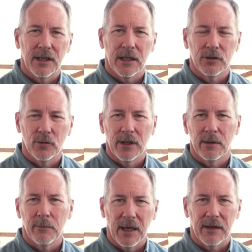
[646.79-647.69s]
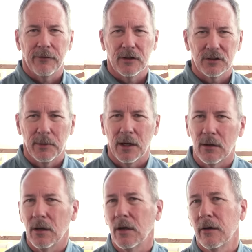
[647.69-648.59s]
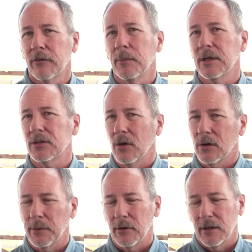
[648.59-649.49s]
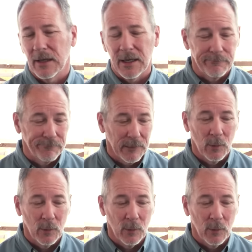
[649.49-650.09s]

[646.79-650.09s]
that joint and make it function better for a much longer period of time?